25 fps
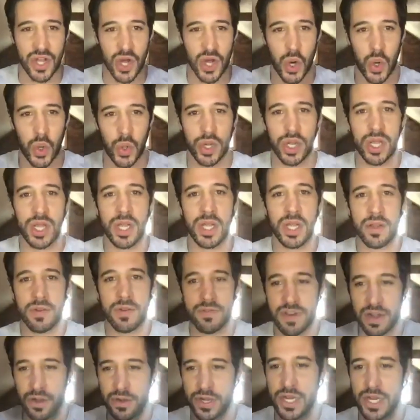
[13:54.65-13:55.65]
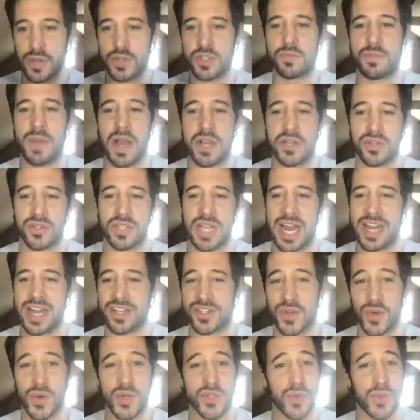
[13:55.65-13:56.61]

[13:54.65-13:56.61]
own very own special dinosaur.